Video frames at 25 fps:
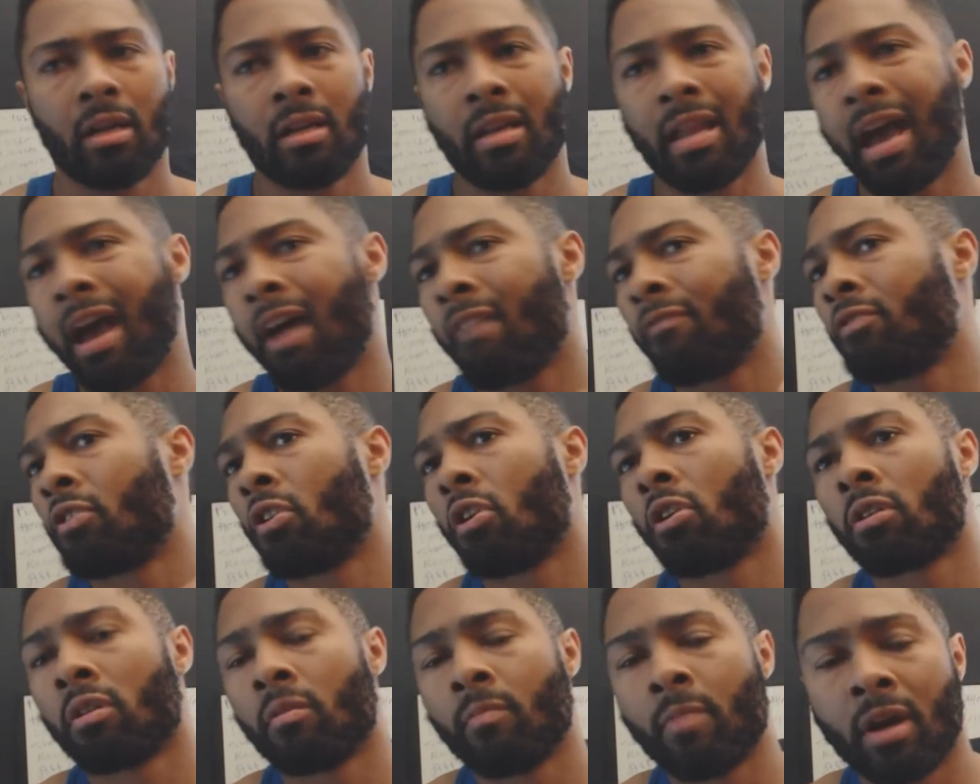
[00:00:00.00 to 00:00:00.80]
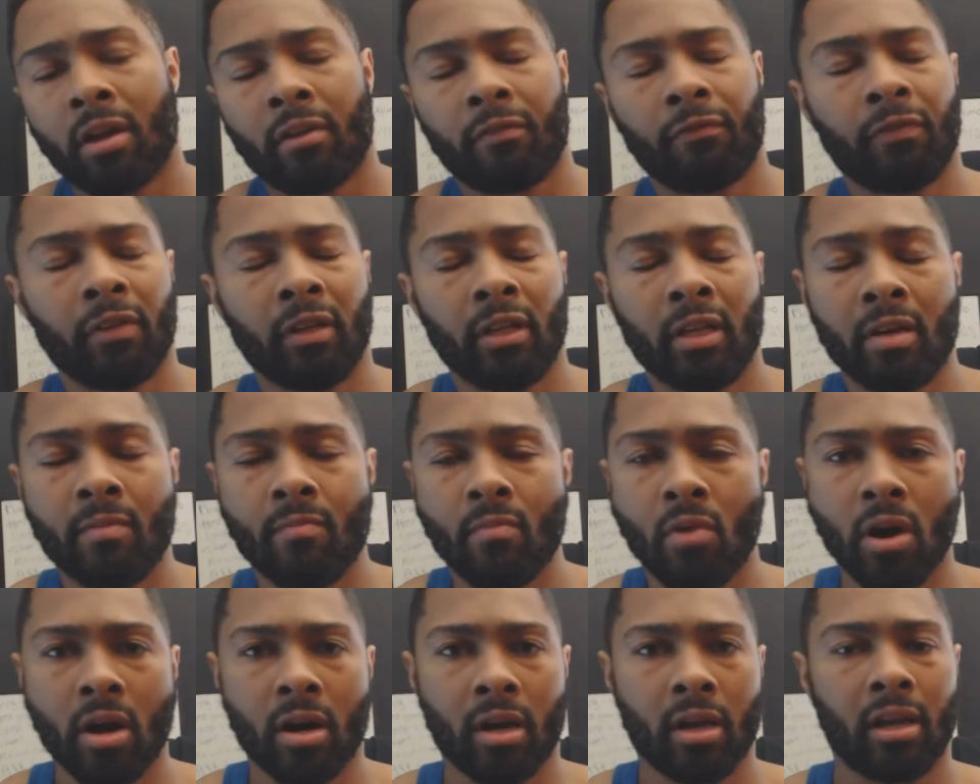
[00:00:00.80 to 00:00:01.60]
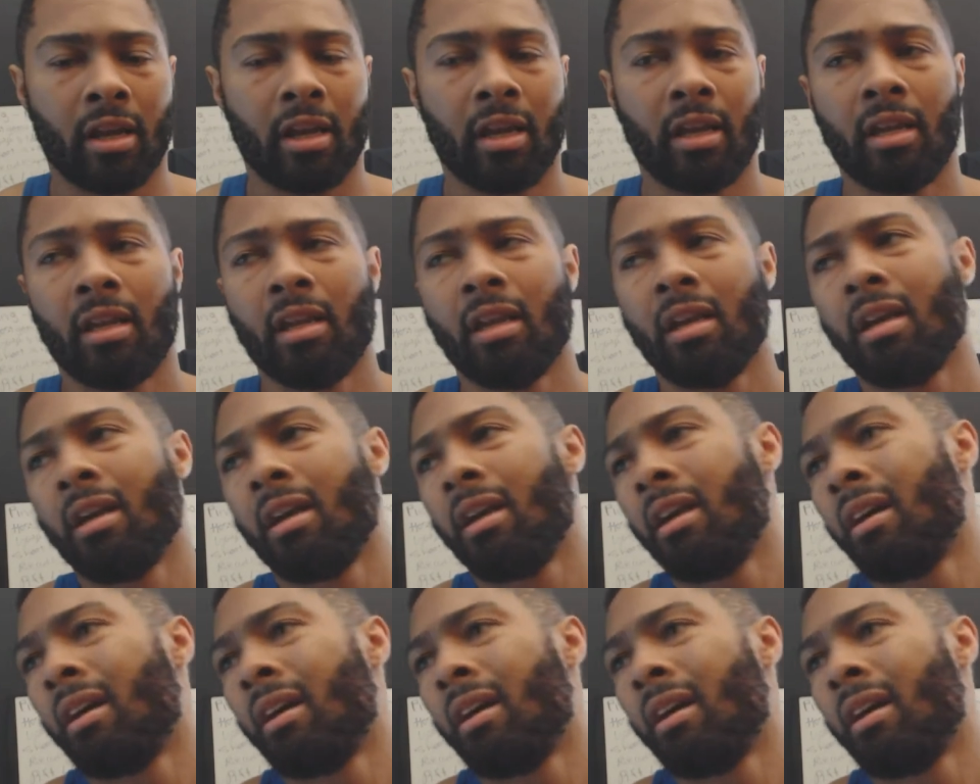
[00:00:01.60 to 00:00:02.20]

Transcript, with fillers: Now, I've talked about affiliate marketing